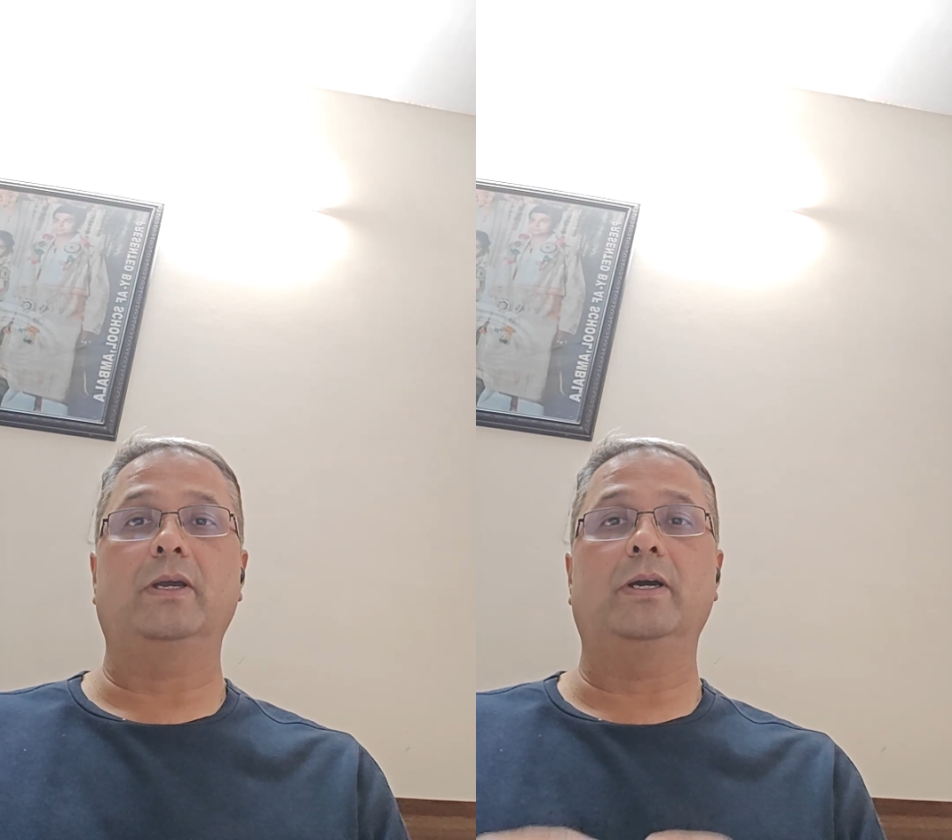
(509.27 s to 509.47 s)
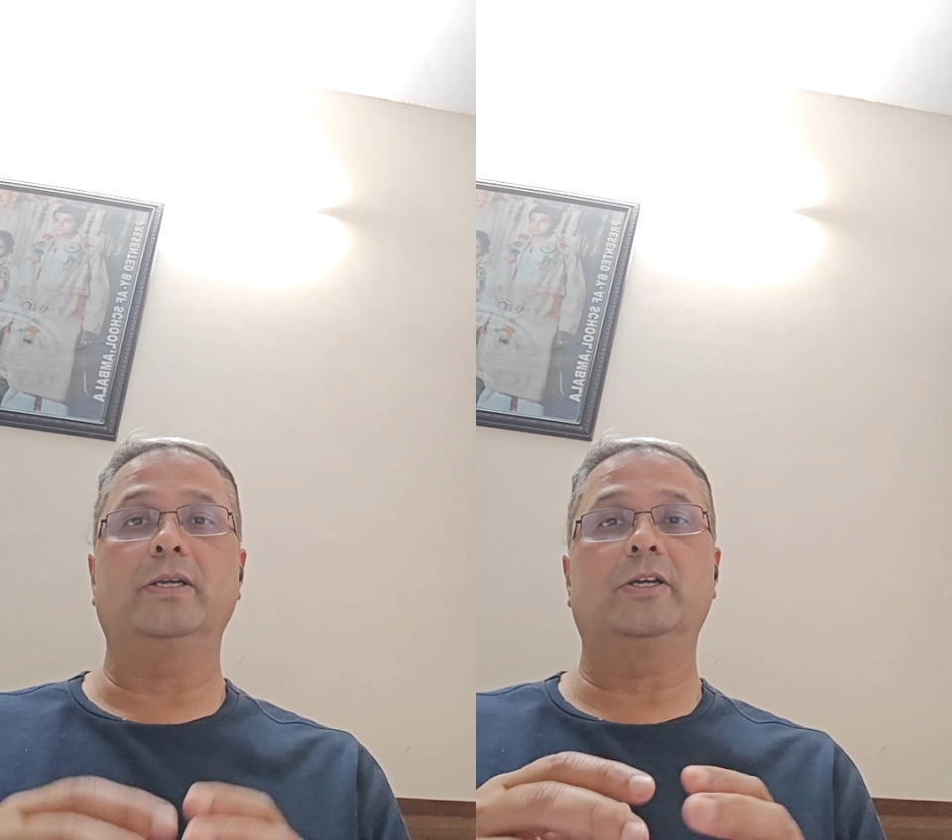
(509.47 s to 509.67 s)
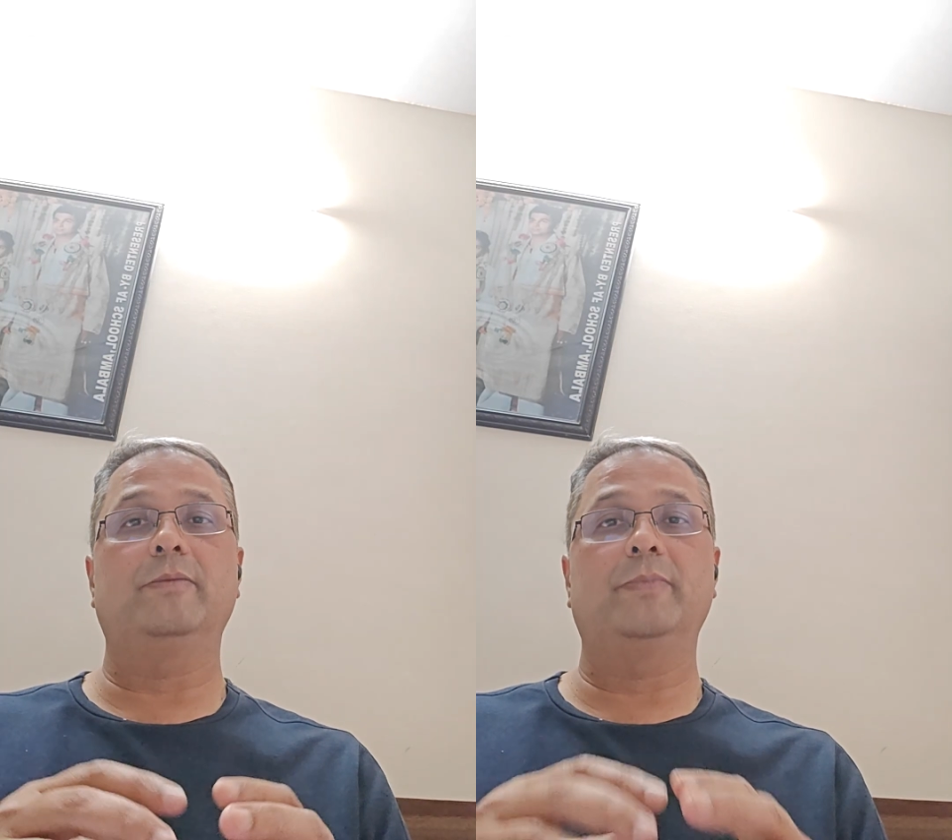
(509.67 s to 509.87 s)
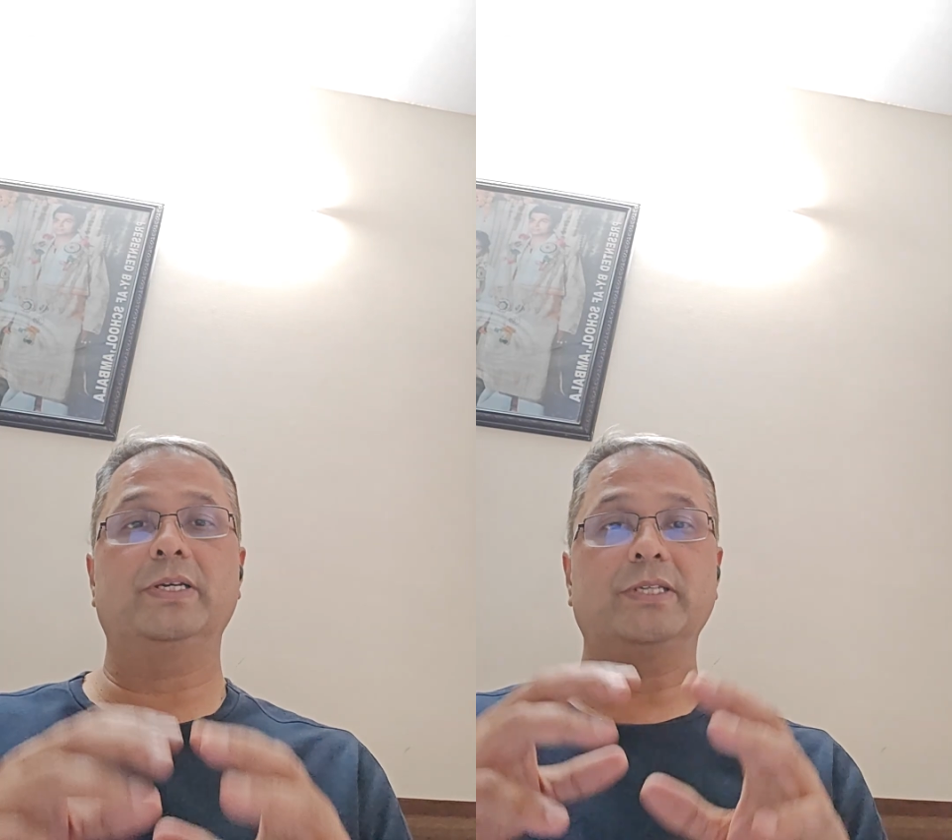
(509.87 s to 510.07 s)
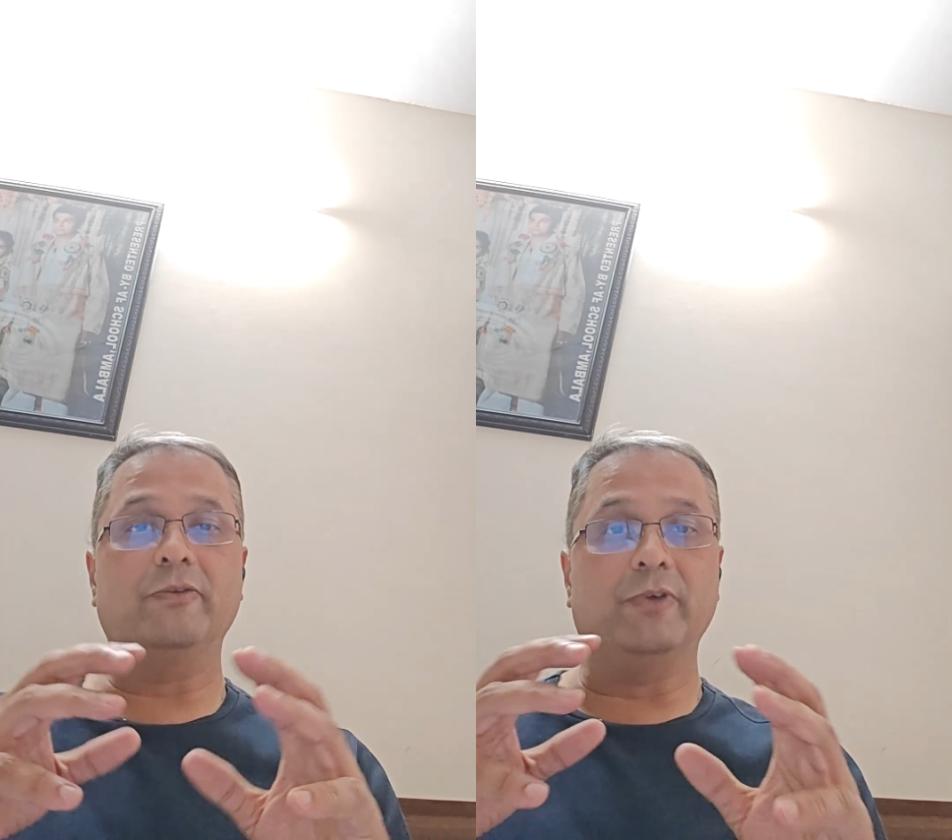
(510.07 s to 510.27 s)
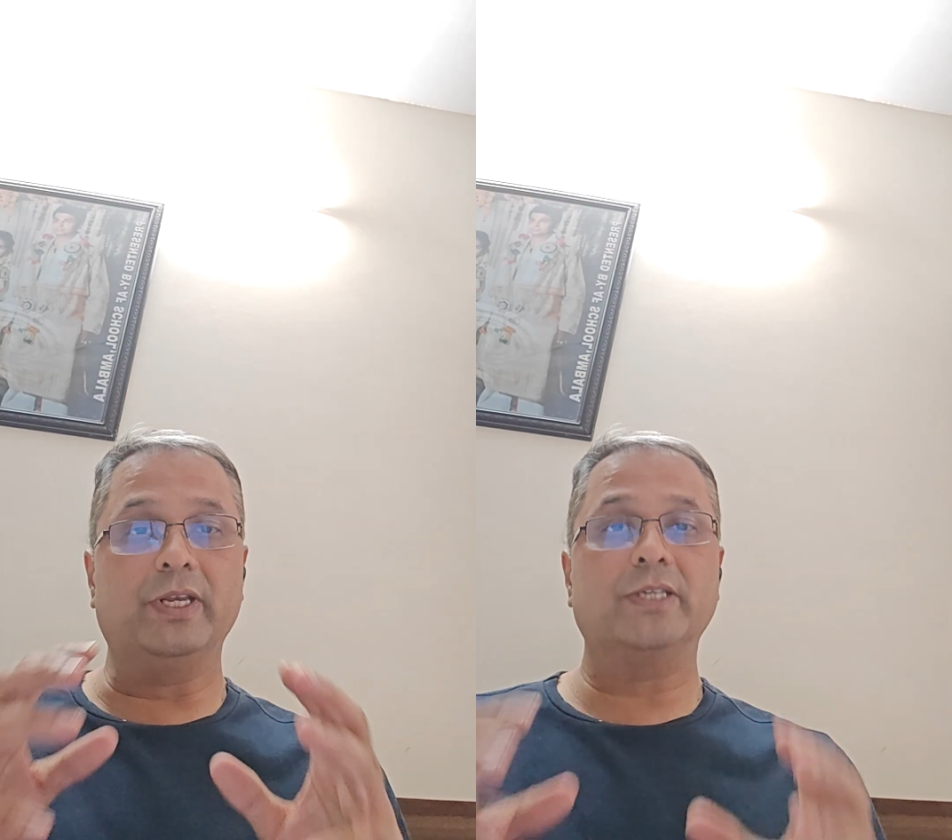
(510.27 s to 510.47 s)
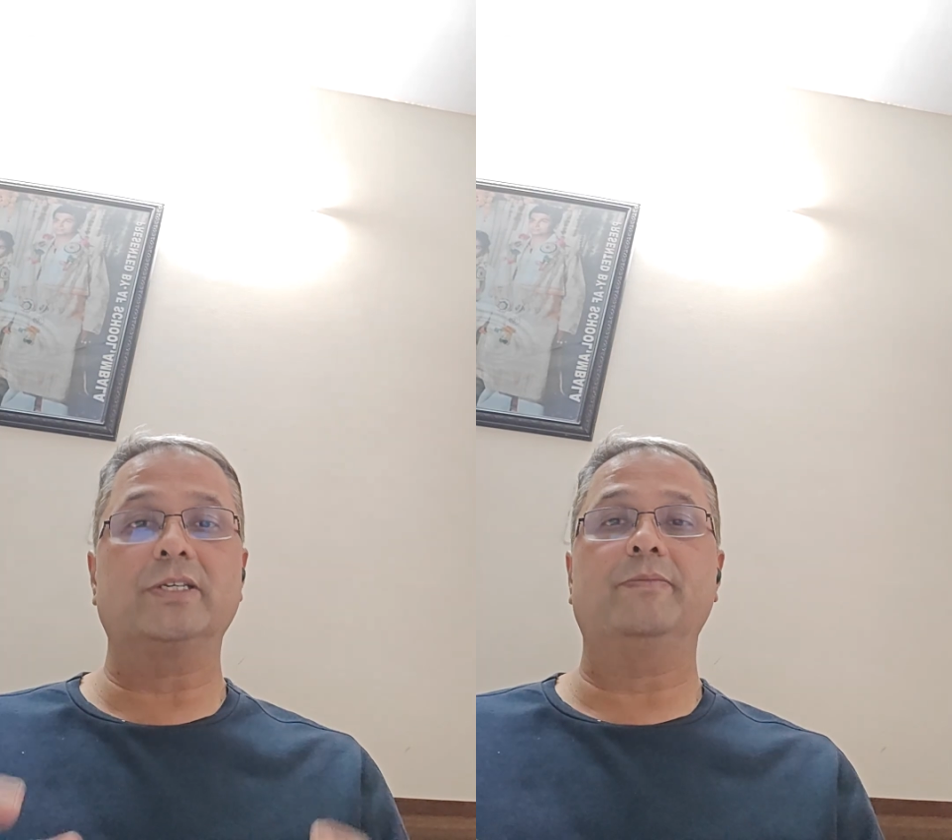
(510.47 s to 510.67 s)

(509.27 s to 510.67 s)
encompassing various